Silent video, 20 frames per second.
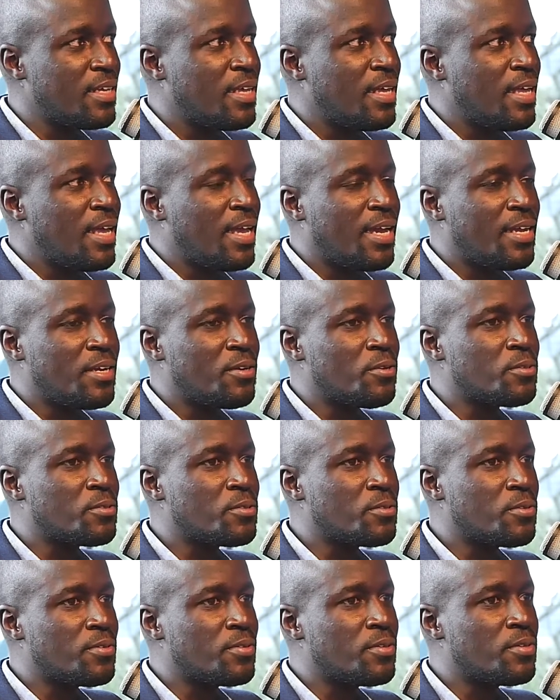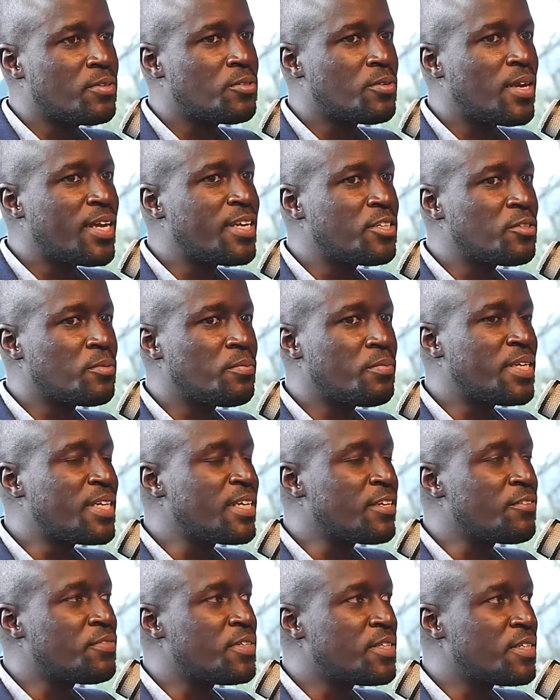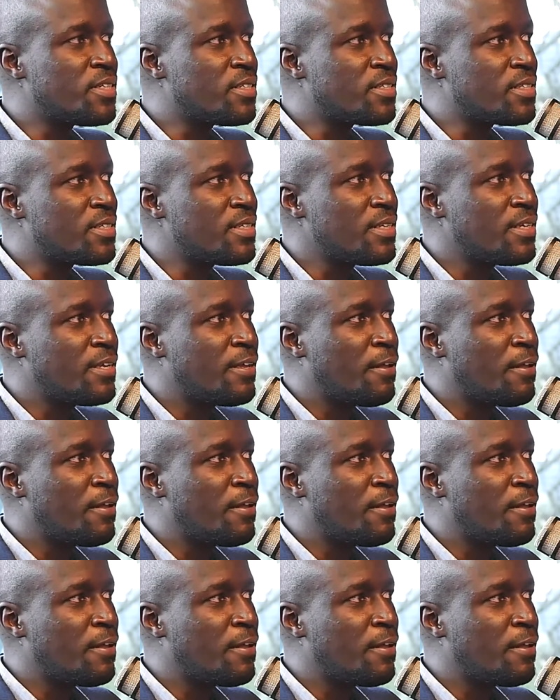and also trying to bring efficiency